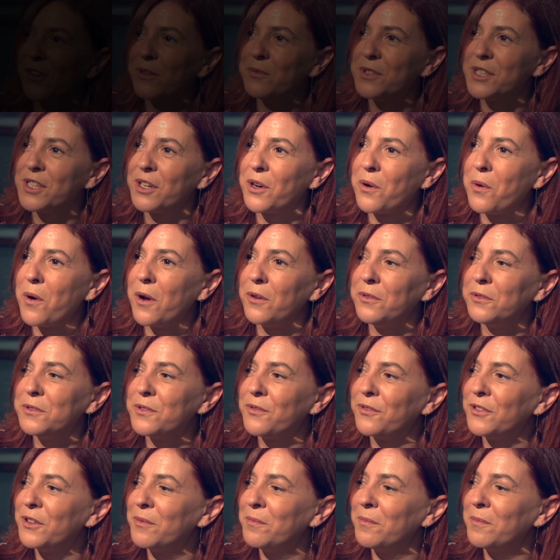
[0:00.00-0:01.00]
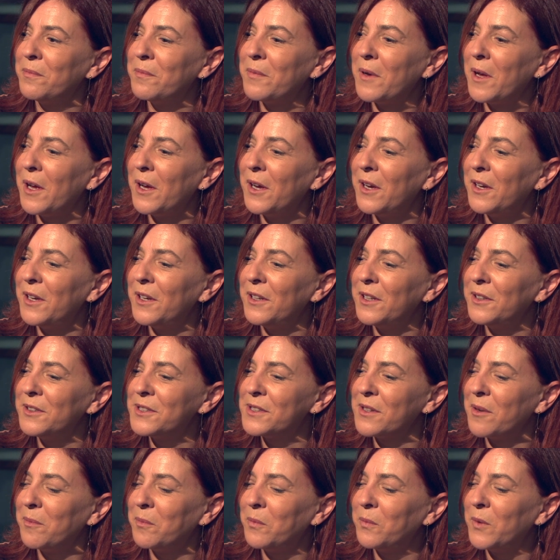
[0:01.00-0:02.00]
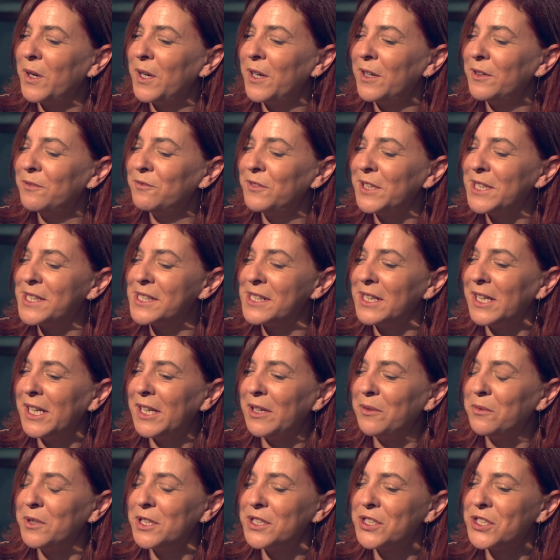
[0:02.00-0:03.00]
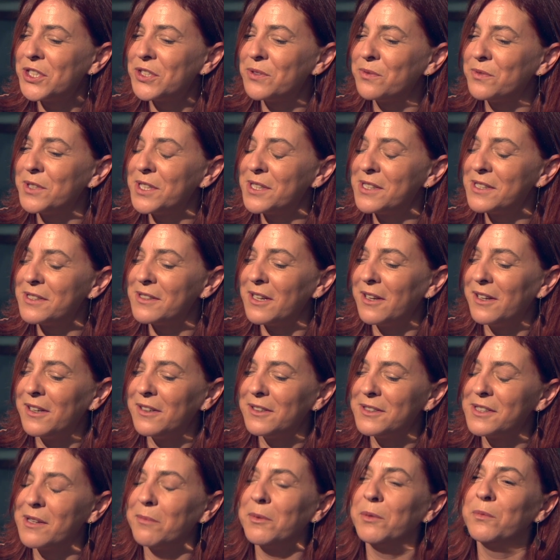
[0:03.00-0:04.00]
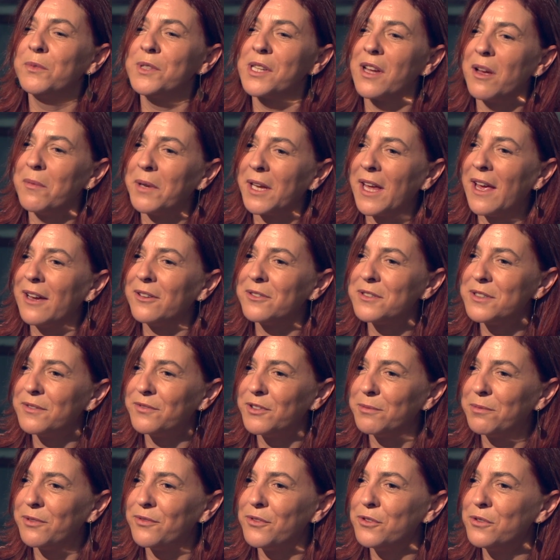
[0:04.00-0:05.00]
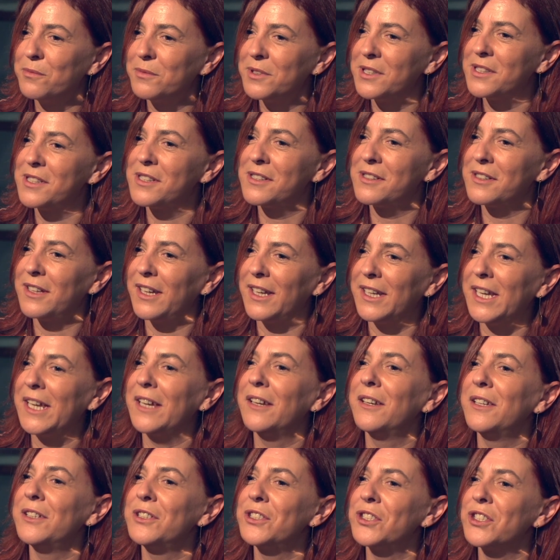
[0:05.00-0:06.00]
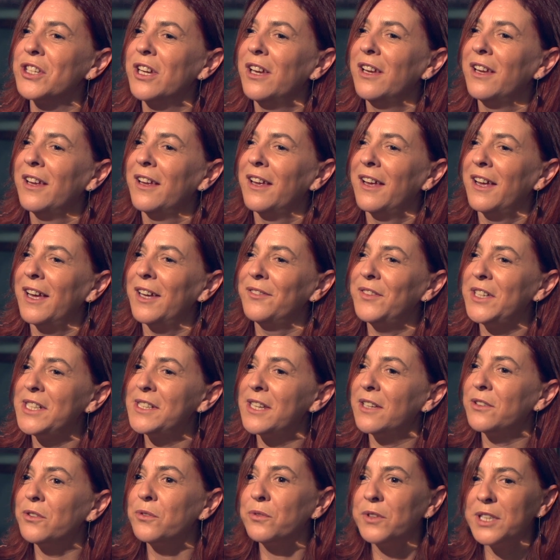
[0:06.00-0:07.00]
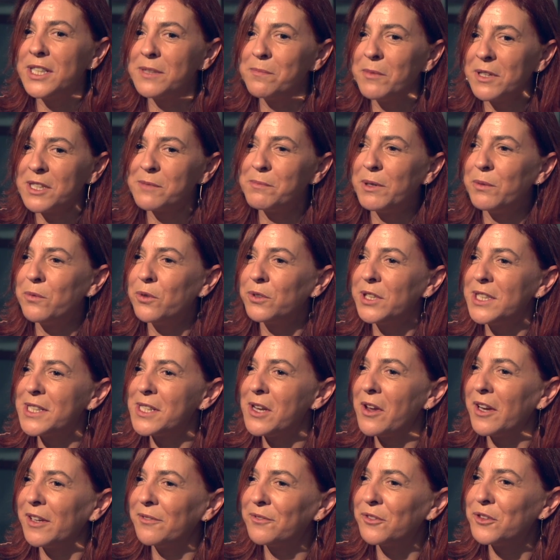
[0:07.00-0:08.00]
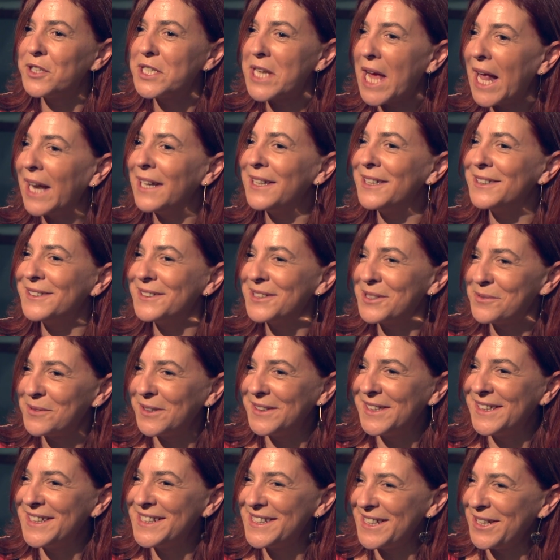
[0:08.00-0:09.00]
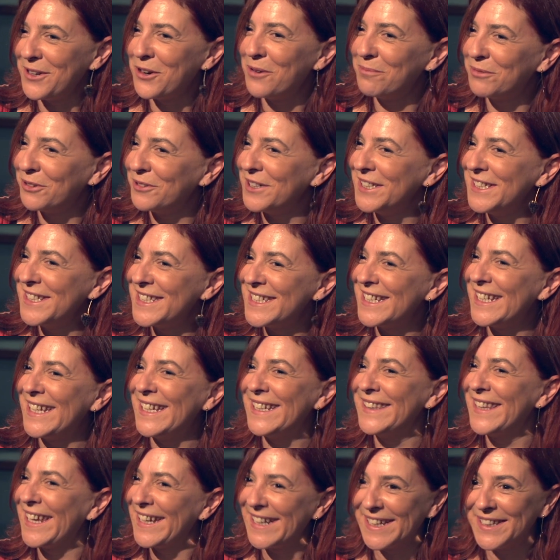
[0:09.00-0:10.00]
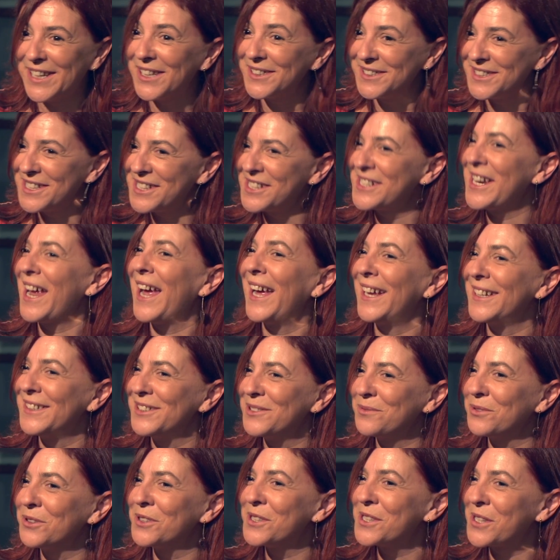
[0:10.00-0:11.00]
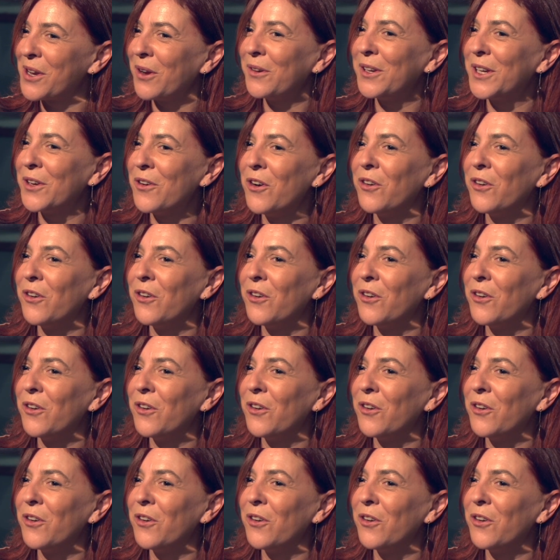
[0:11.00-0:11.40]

There was a quote from somewhere recently which was someone was coming out of a performance in English and they said, oh, this must be what it's like for Italians when they see opera in Italy and they can understand what's going